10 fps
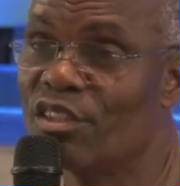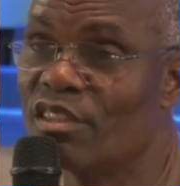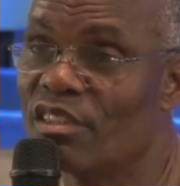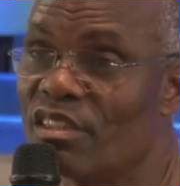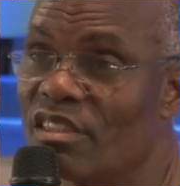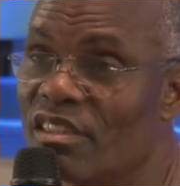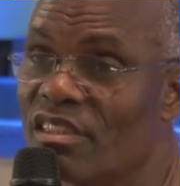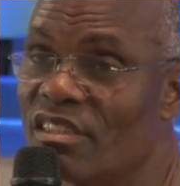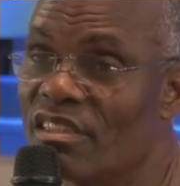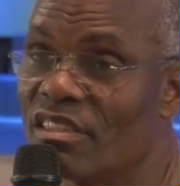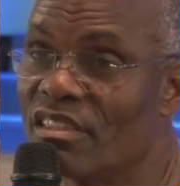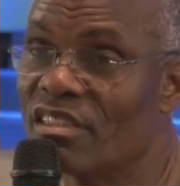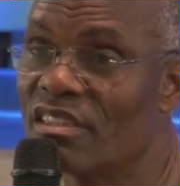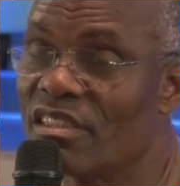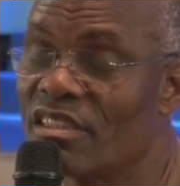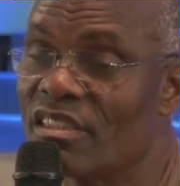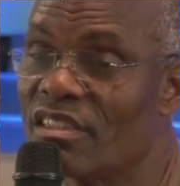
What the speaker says: (no one is talking)